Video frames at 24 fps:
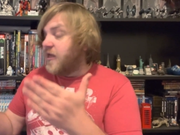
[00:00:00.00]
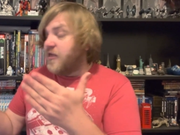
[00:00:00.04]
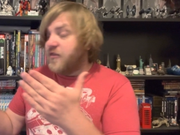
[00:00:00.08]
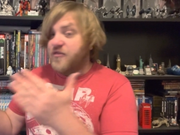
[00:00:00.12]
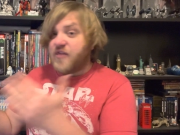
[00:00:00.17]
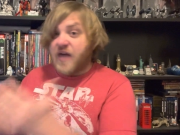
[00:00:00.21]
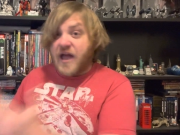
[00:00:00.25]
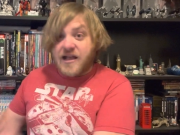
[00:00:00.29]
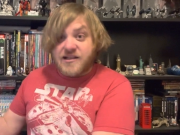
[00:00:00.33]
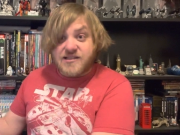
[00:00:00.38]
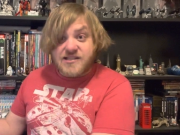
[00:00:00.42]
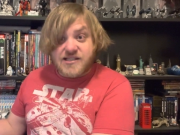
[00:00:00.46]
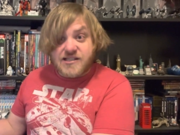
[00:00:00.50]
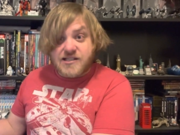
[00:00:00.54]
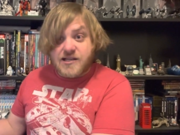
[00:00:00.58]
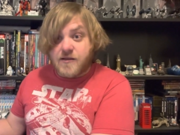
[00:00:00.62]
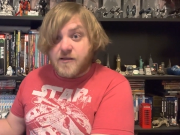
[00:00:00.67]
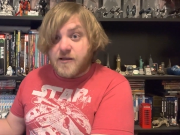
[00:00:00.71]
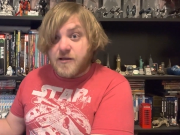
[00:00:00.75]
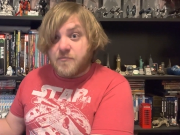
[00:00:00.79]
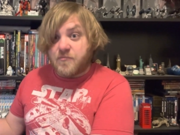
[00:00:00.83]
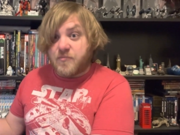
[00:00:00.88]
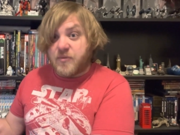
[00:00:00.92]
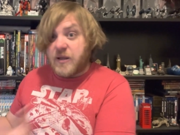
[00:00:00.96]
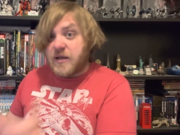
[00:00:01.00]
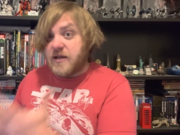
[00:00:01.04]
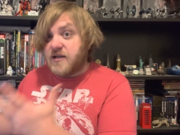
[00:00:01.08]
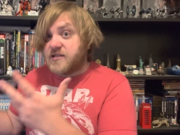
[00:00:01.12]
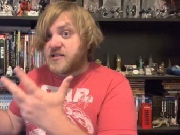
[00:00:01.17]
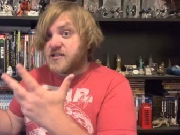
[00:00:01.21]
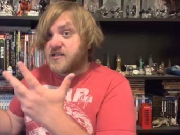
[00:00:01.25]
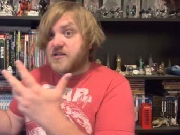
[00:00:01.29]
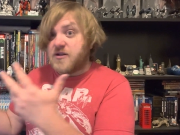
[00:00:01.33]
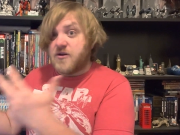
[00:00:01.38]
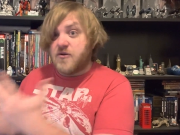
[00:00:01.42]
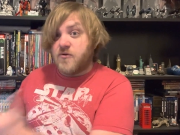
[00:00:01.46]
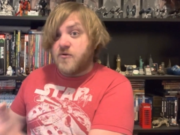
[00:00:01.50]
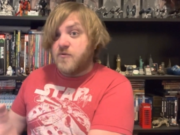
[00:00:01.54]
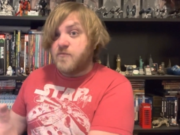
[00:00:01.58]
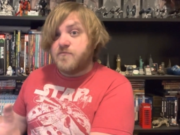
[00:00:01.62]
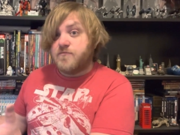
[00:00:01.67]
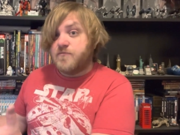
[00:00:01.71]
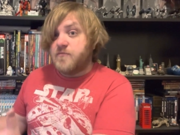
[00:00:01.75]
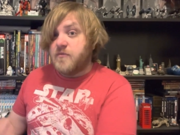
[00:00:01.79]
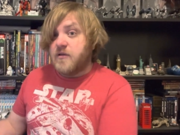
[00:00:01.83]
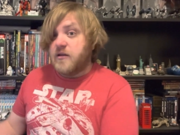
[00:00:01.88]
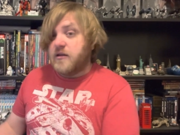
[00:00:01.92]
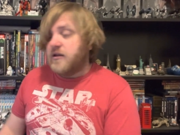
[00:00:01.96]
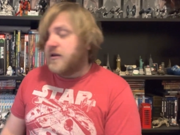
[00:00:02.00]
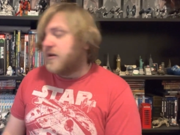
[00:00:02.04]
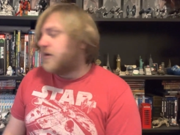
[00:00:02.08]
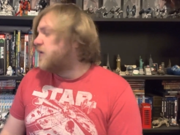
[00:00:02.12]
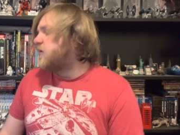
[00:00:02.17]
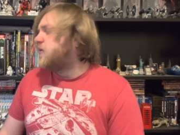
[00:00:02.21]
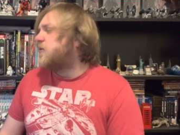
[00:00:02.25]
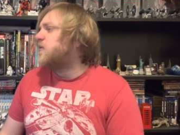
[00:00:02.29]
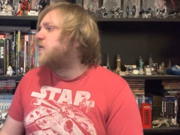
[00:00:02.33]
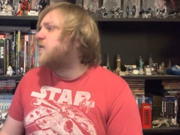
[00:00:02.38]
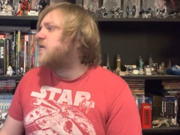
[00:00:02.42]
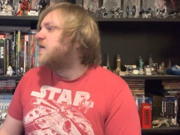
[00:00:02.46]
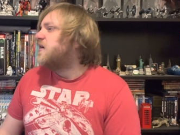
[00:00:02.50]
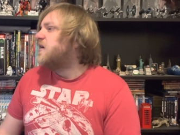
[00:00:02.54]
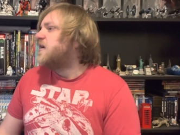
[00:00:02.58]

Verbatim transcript: That's still in place, so, you know,